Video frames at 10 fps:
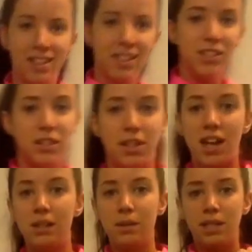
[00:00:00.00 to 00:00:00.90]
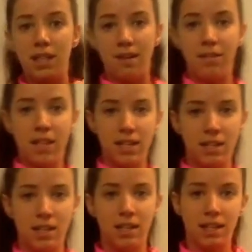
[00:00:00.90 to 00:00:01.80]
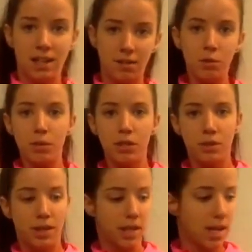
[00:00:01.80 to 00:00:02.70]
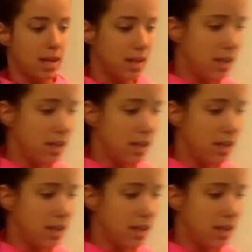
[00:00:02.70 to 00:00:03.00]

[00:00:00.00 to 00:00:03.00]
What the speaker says: So that's with the left hand. Get comfortable doing that